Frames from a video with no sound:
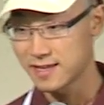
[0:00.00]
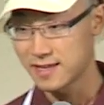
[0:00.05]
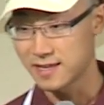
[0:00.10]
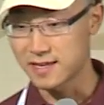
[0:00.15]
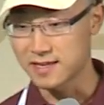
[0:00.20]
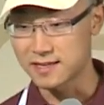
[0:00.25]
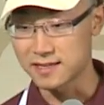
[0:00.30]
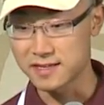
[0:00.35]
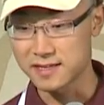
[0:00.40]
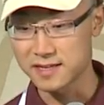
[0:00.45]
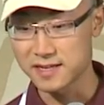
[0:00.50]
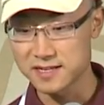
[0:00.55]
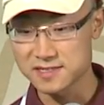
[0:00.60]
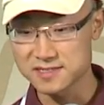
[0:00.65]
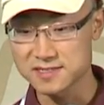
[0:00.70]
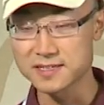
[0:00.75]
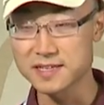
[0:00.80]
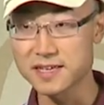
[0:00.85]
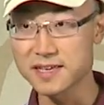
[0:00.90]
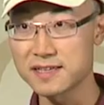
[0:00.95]
And it
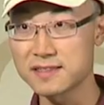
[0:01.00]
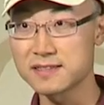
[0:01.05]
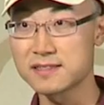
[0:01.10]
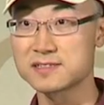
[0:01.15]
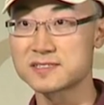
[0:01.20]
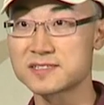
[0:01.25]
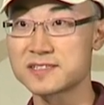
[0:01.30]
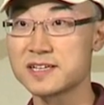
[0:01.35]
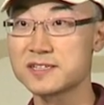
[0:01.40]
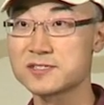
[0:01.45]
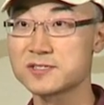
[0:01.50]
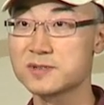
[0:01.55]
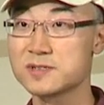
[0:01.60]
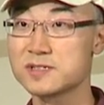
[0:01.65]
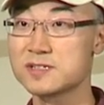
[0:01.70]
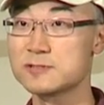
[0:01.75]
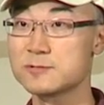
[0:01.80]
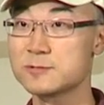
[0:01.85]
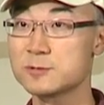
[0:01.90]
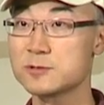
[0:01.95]
is again the
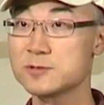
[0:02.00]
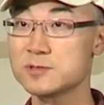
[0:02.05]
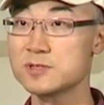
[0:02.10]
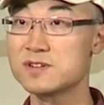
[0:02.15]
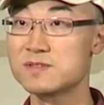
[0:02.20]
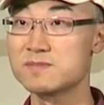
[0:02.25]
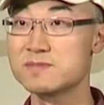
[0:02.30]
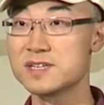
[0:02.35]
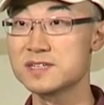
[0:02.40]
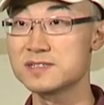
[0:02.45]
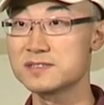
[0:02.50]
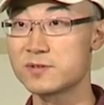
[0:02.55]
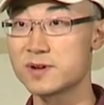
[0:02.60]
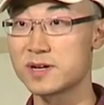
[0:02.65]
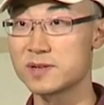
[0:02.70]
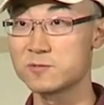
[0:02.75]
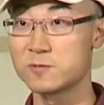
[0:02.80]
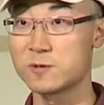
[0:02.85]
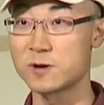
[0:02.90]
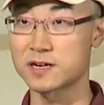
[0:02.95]
stationary distribution of this
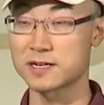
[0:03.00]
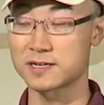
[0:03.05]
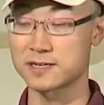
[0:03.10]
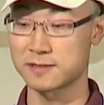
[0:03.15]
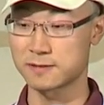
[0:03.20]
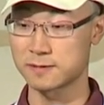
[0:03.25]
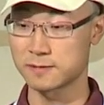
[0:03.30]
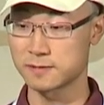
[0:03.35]
random walk.